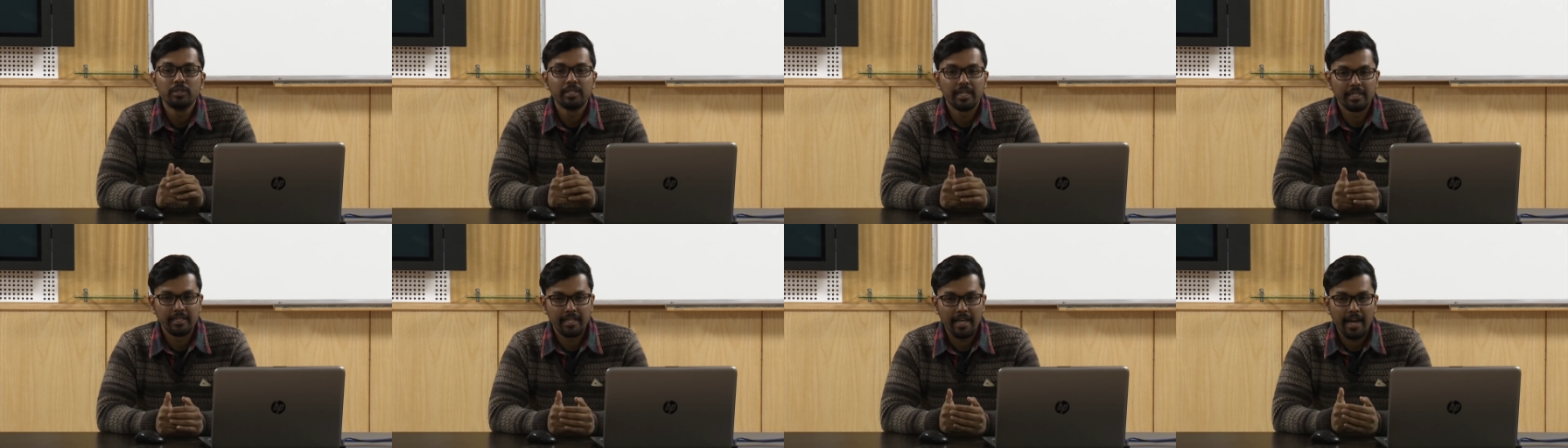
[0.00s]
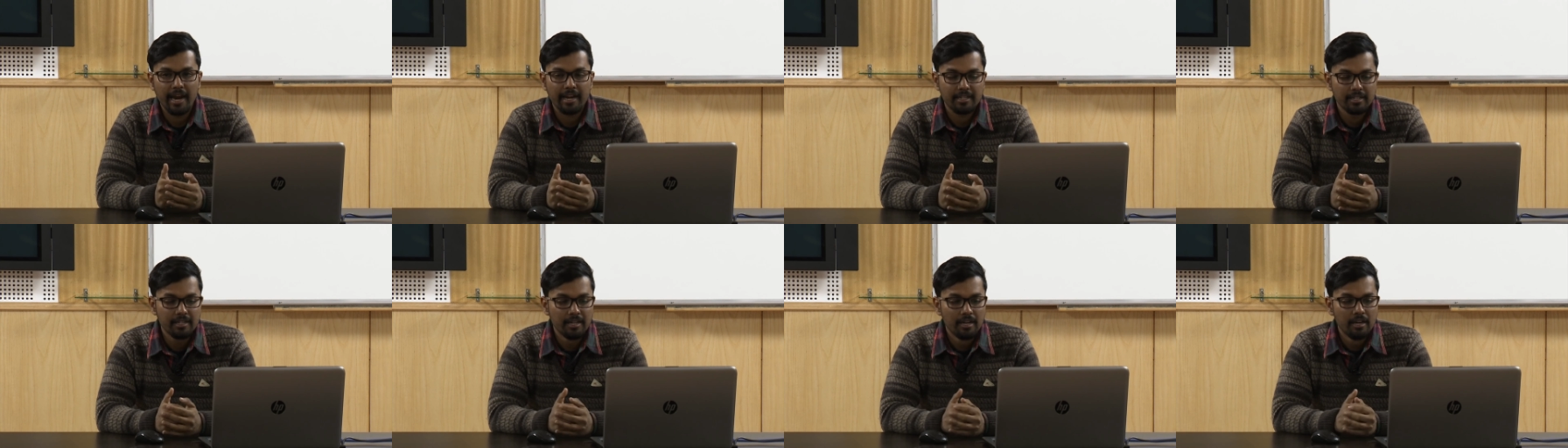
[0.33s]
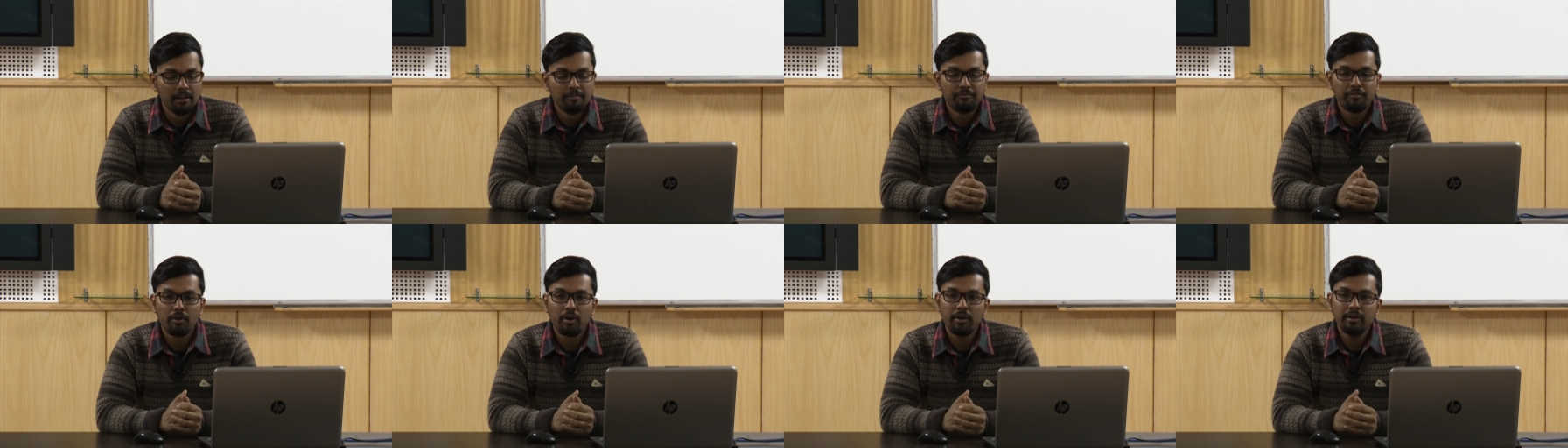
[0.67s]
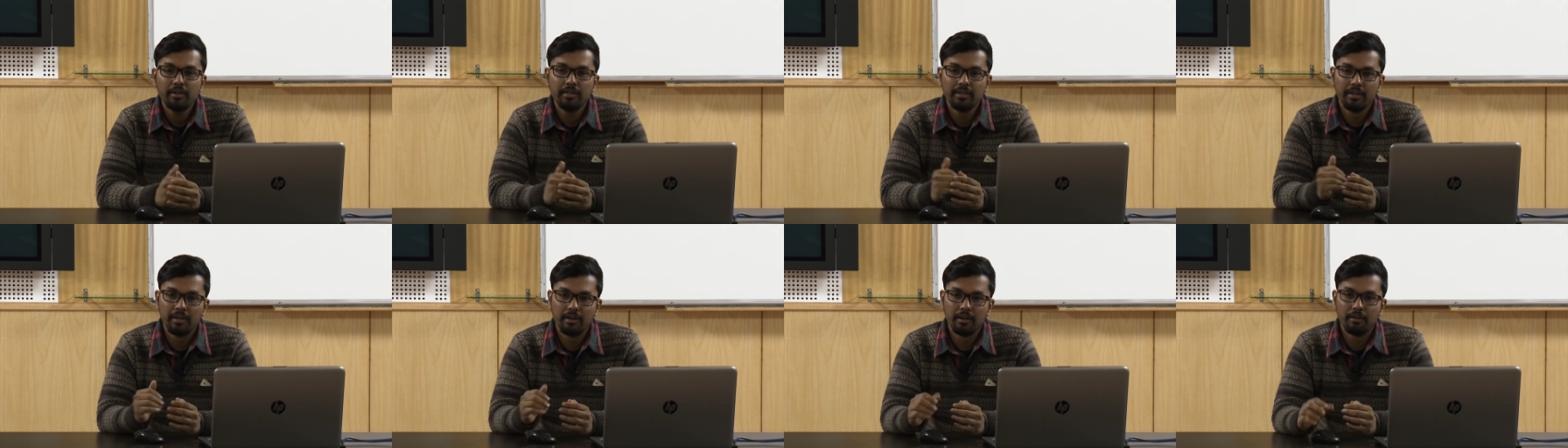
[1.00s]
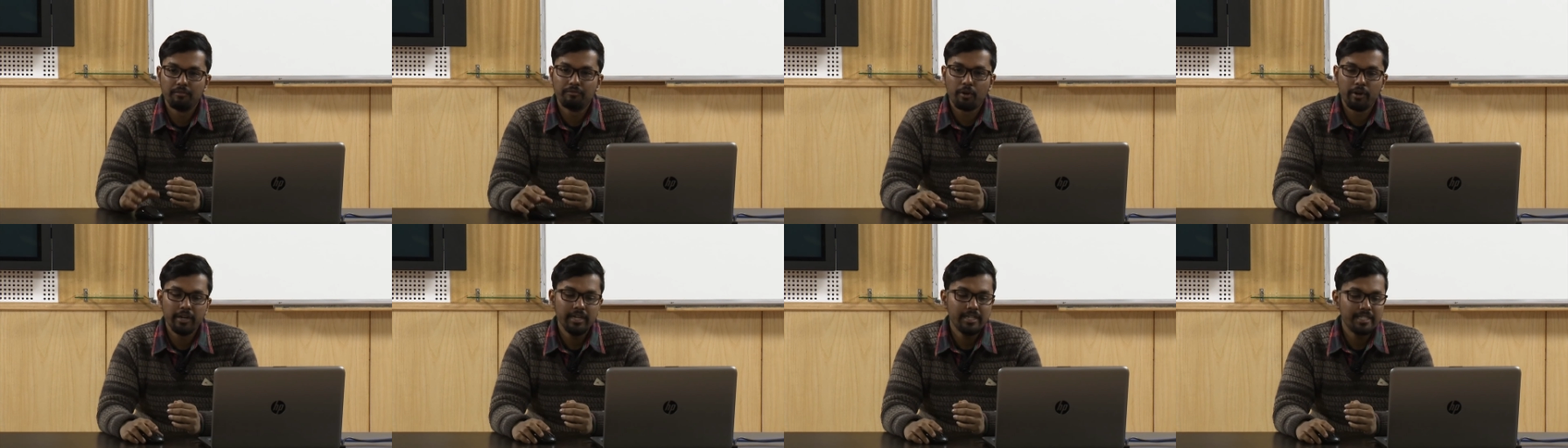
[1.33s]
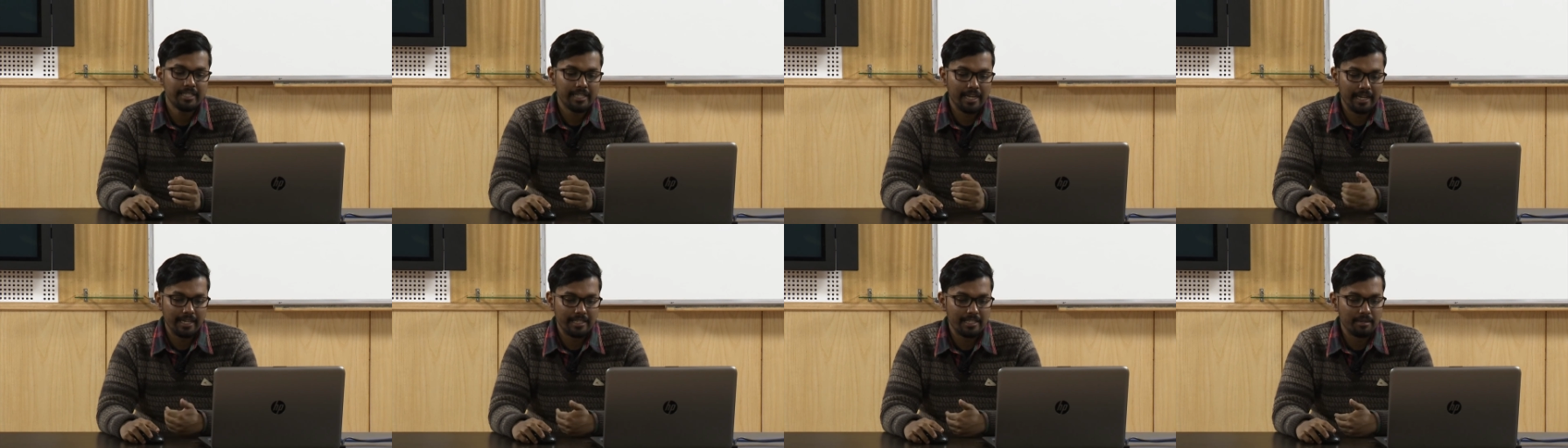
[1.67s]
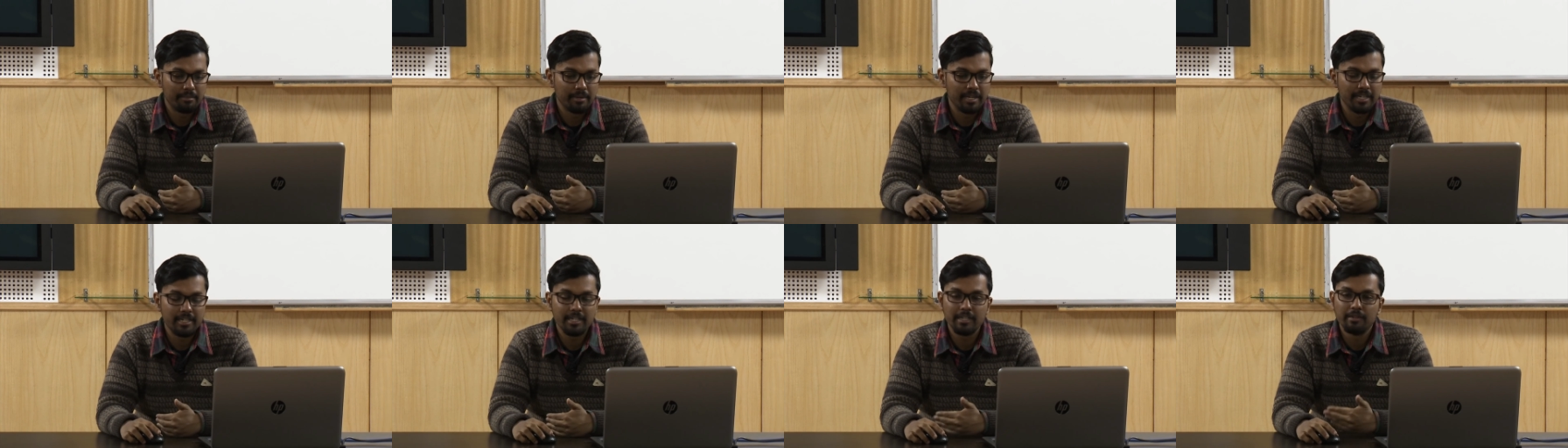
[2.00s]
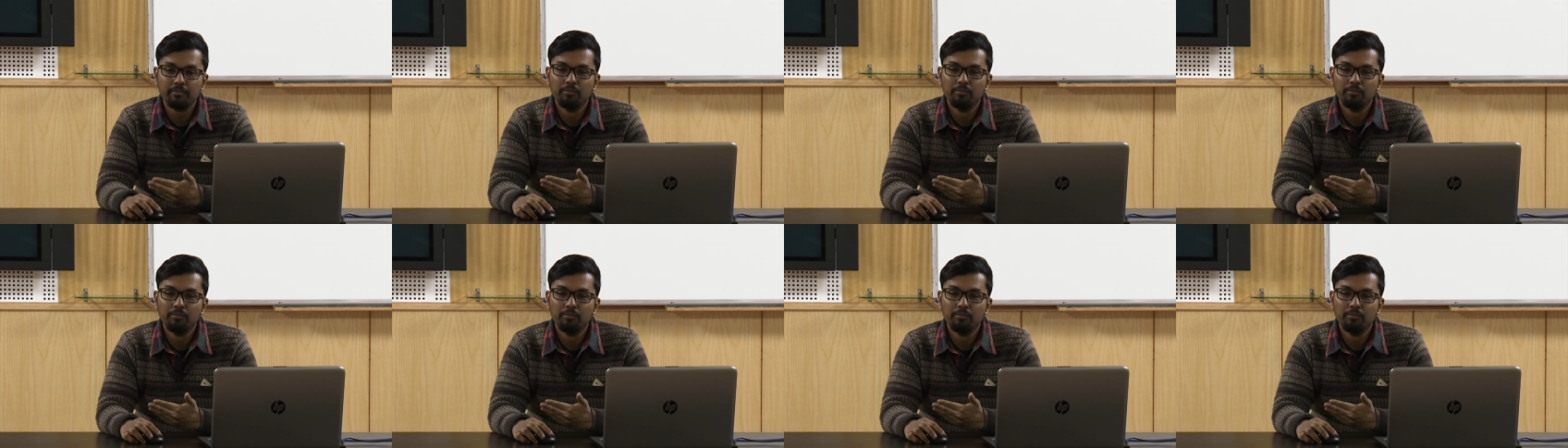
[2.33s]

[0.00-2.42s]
than that for its legibility.